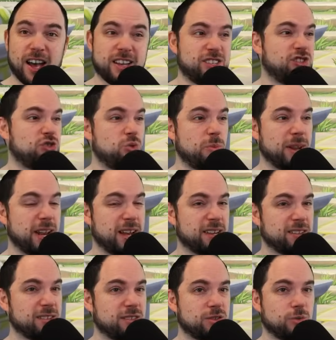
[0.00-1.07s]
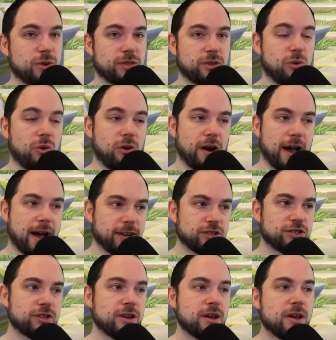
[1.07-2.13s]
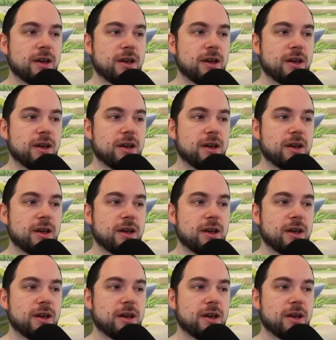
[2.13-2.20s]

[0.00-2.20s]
I assume it is with Goresh.